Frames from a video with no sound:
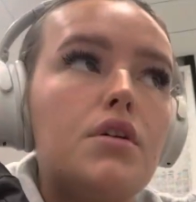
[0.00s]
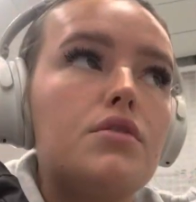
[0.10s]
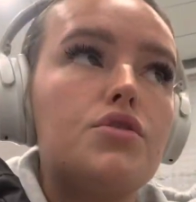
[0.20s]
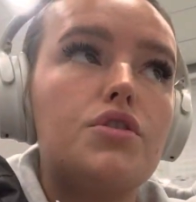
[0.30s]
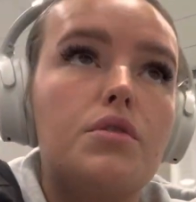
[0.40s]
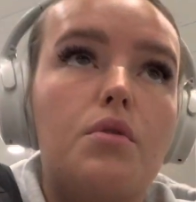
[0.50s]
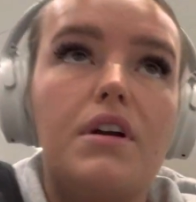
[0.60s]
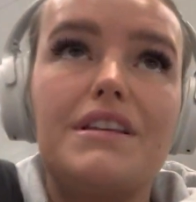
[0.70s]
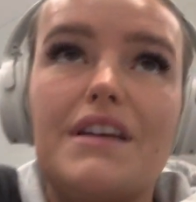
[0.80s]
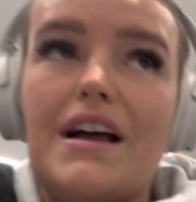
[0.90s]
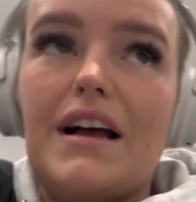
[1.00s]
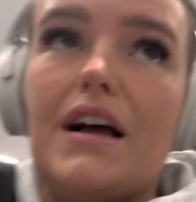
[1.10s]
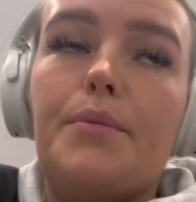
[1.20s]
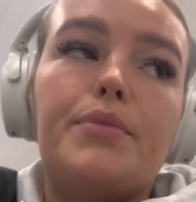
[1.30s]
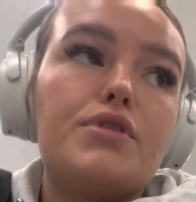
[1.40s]
Do you know what is
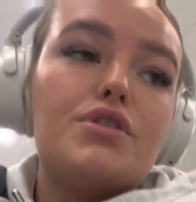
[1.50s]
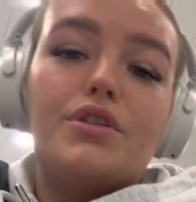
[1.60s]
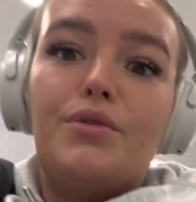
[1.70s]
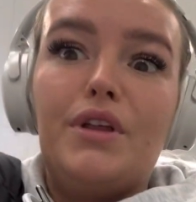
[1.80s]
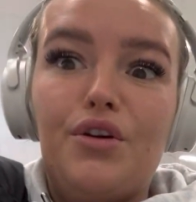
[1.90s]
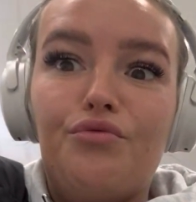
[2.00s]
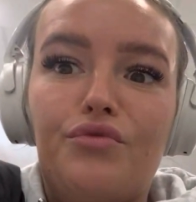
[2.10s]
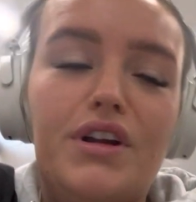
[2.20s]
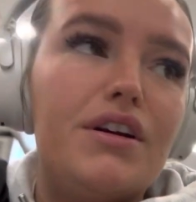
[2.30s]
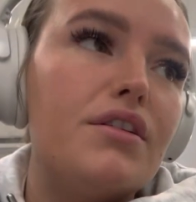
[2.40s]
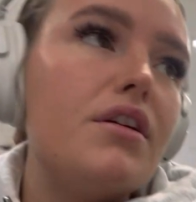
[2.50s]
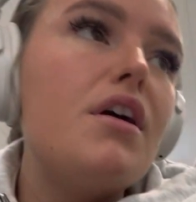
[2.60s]
absolutely unreal?